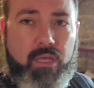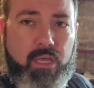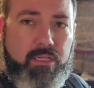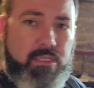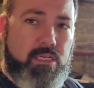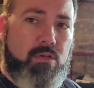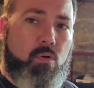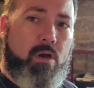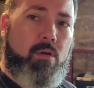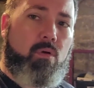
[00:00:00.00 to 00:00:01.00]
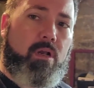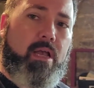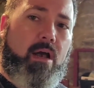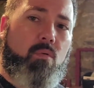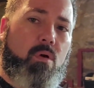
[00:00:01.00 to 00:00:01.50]
It didn't quite
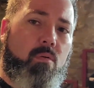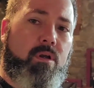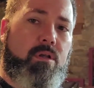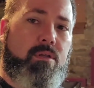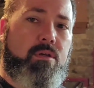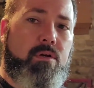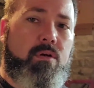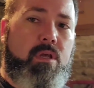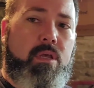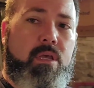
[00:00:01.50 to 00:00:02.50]
work out. What we're going to do